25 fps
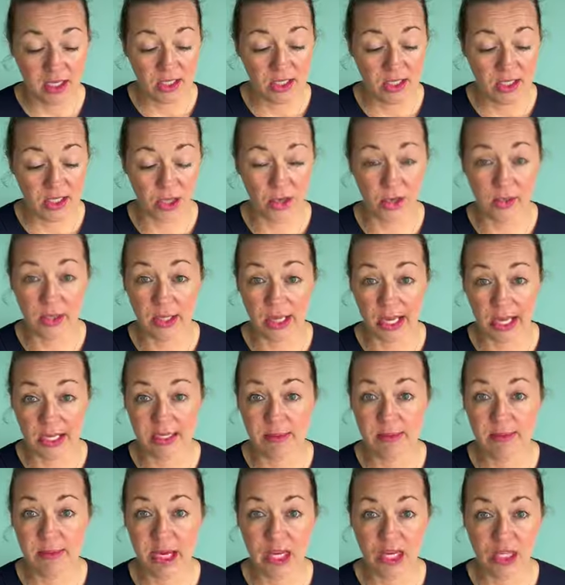So
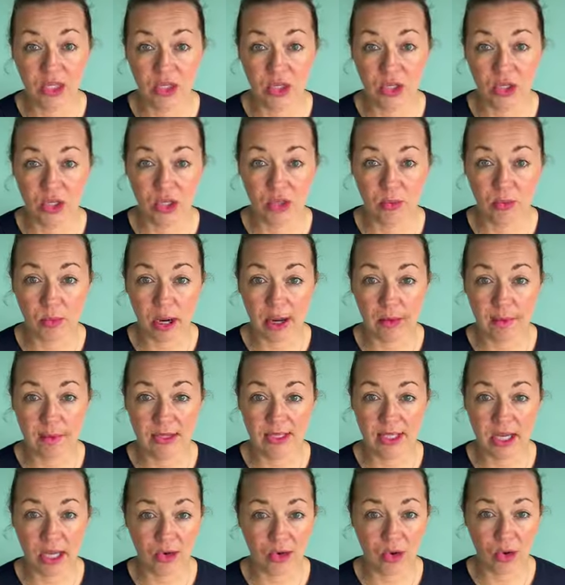yes, make sure that you're
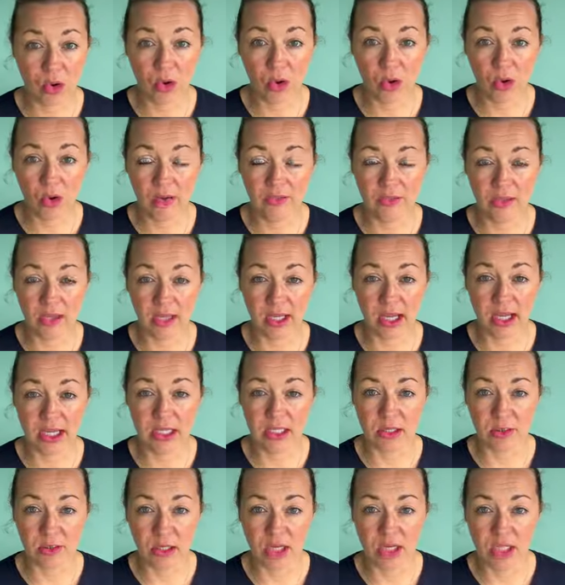wiping down all of your
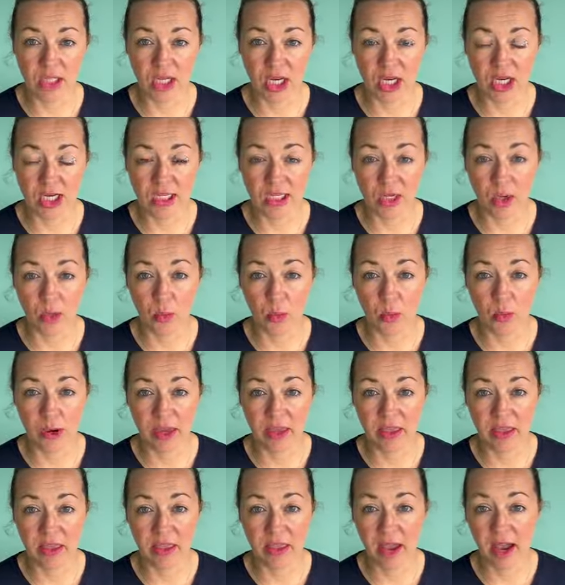light switches
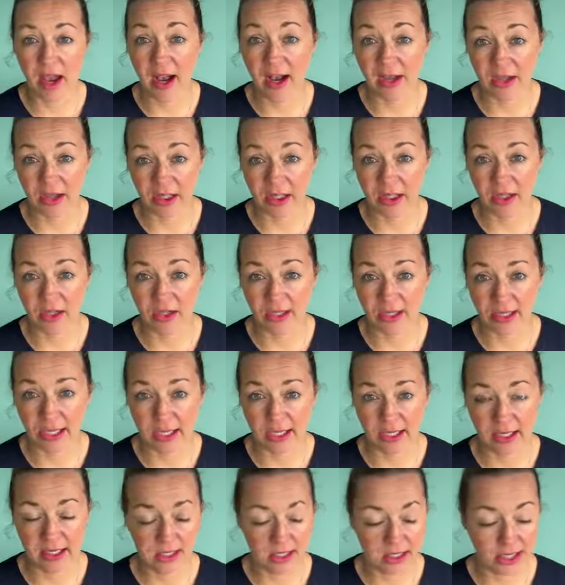with a cleaner
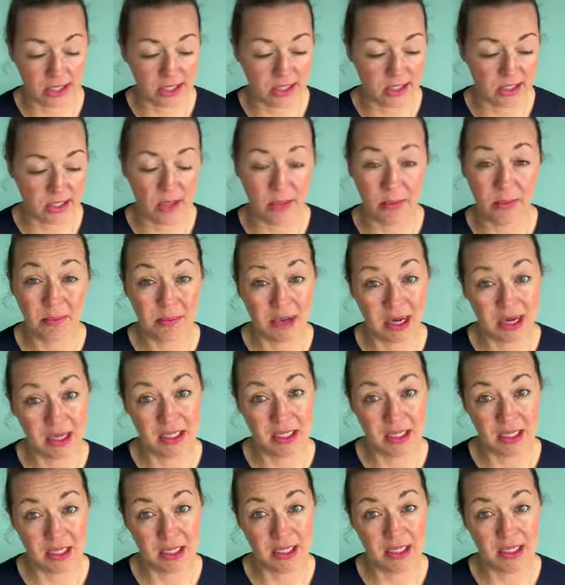sanitizer.
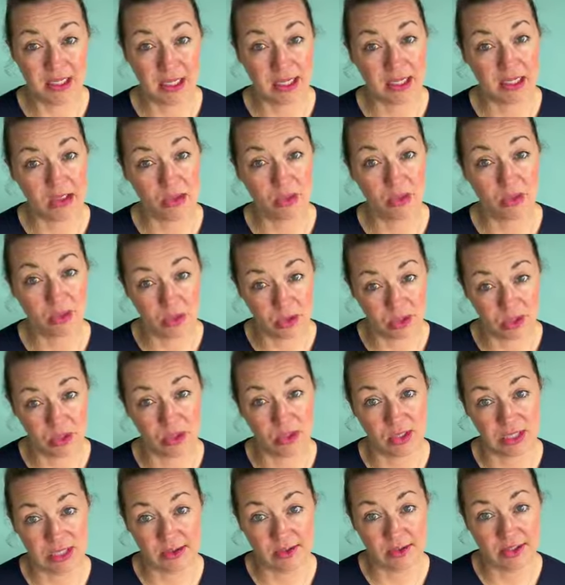Bactericidal
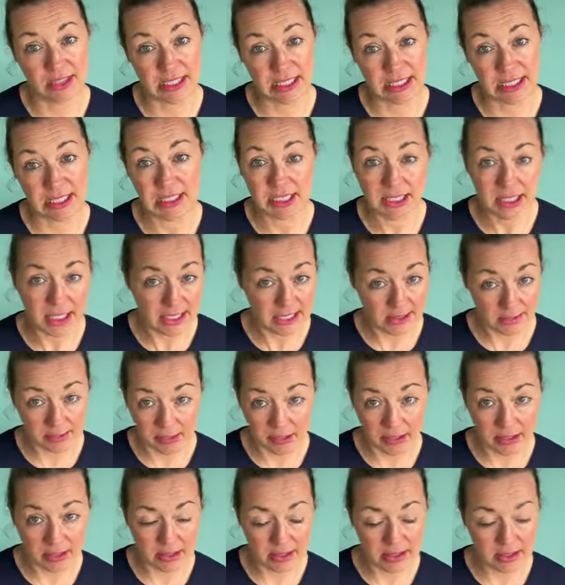1276 is a
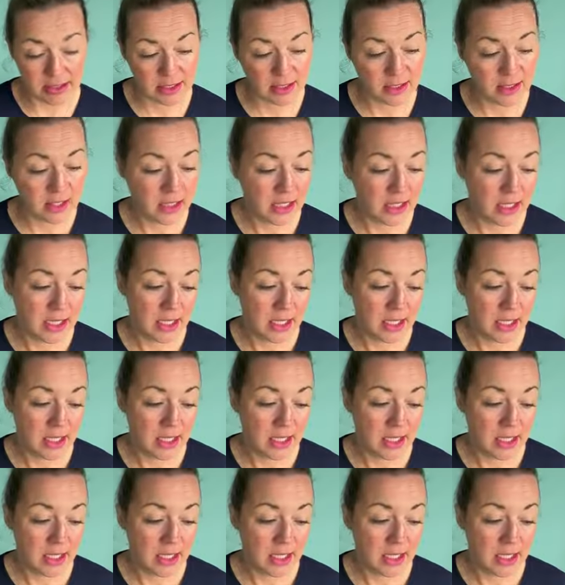must.